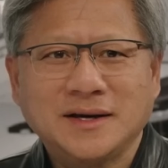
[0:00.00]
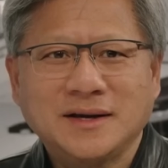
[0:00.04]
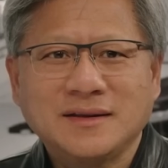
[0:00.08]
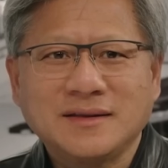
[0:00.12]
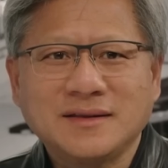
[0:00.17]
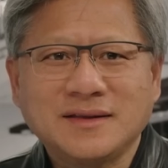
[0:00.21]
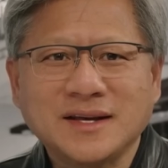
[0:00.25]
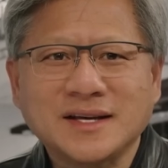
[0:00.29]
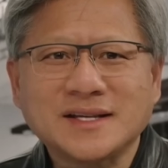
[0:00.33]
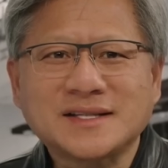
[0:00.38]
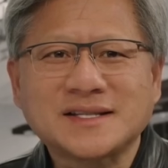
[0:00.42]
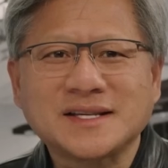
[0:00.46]

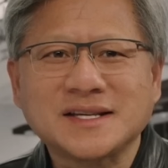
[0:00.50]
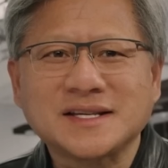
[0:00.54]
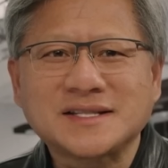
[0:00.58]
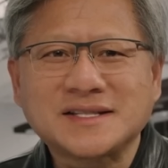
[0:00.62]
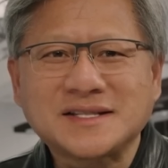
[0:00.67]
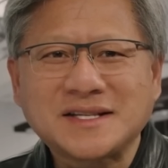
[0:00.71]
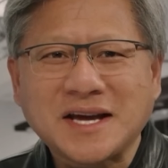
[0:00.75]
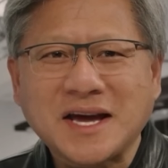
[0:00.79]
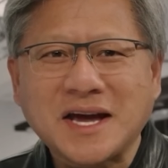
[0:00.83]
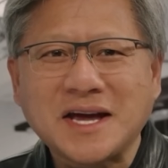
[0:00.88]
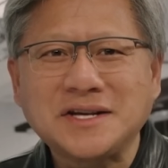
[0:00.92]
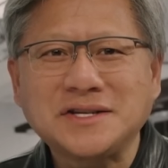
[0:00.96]
This is
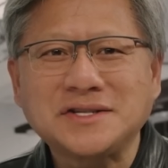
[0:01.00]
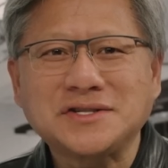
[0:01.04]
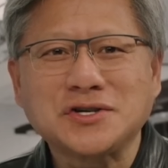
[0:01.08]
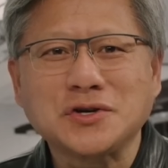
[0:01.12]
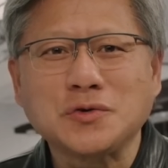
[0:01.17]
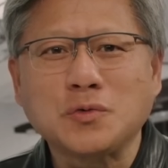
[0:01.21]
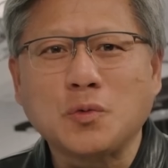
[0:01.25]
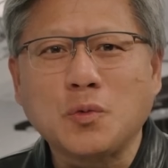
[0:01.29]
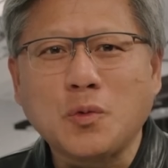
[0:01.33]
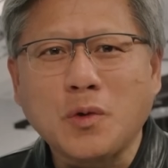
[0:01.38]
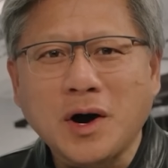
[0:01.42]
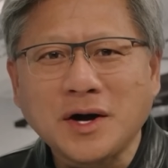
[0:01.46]
10
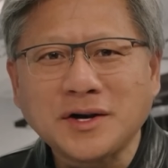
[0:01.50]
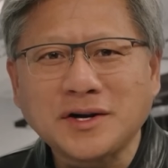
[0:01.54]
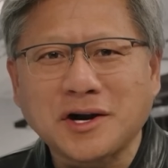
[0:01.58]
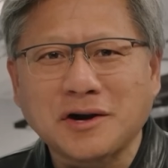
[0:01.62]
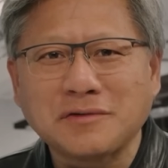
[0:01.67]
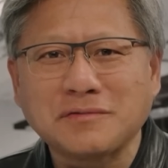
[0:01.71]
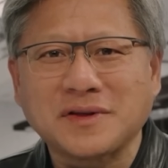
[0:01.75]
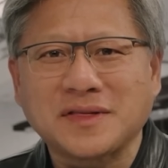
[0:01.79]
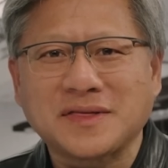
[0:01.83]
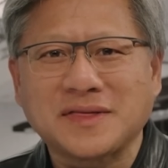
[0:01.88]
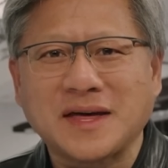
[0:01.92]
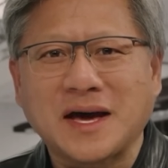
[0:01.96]
to
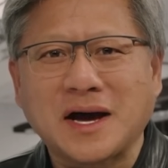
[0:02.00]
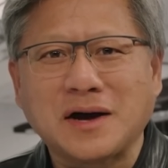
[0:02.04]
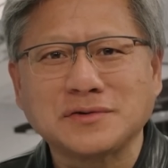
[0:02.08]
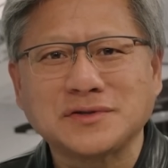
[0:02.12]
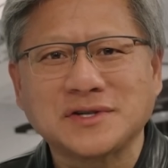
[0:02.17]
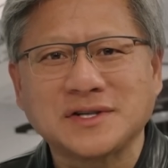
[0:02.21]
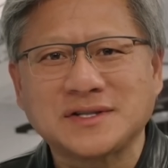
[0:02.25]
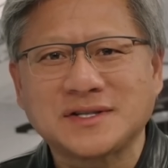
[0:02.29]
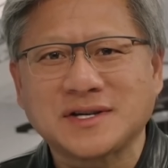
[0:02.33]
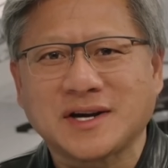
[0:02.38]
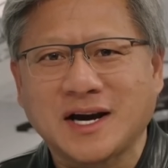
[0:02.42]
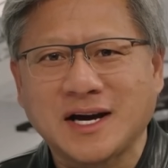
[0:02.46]

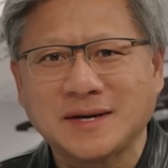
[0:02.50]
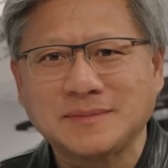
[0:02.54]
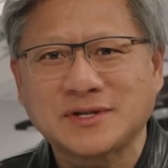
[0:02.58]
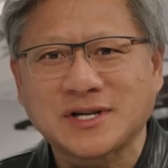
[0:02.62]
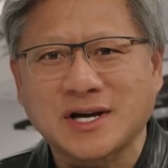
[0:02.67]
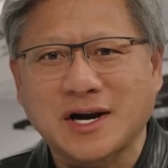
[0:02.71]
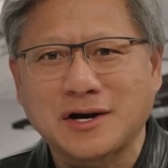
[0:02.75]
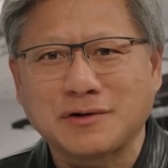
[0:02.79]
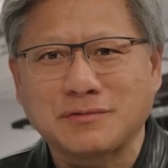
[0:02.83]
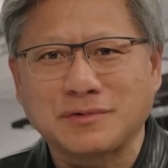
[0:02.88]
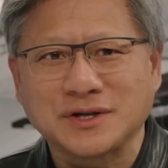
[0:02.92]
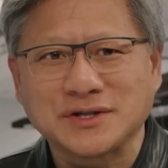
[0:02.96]
100,000 times
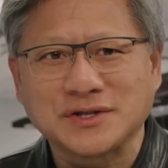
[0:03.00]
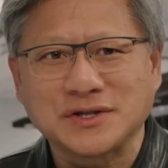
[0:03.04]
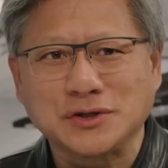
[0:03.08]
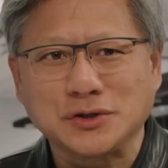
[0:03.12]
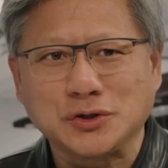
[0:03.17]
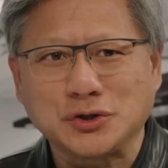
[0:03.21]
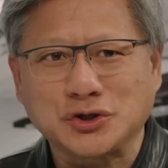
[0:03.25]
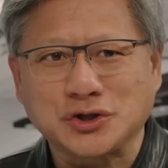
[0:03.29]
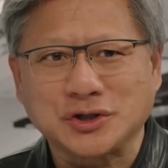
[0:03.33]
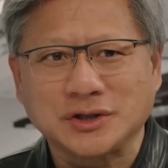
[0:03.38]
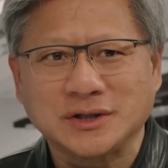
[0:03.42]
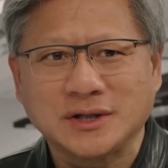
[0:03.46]
higher
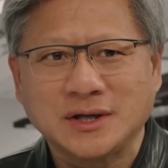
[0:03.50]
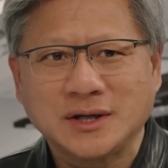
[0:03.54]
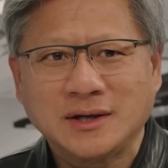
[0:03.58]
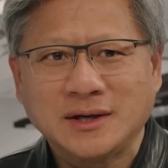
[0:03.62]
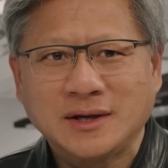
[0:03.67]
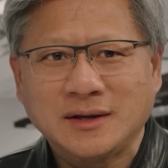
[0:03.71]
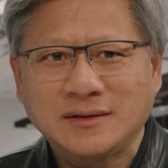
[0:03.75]
resolution